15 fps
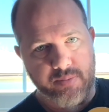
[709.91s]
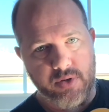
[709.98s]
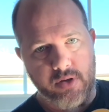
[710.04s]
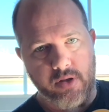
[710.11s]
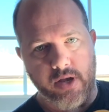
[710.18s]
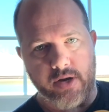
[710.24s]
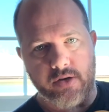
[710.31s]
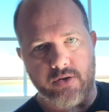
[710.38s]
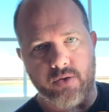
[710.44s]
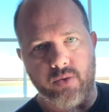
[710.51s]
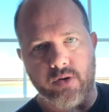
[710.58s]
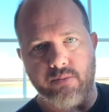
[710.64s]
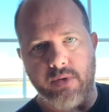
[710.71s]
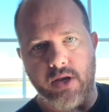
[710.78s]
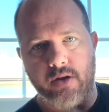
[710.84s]
selector
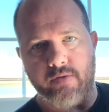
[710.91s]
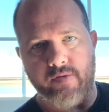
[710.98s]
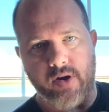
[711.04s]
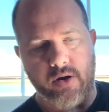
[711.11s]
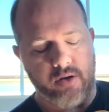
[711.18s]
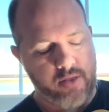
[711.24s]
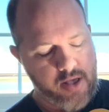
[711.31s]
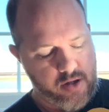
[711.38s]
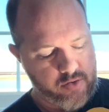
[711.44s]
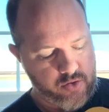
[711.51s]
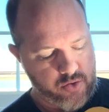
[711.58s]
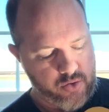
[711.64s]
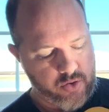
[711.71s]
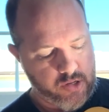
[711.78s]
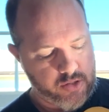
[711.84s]
would make a very loud
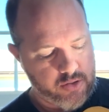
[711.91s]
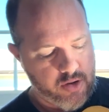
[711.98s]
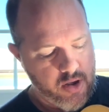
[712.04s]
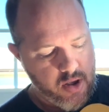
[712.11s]
noise.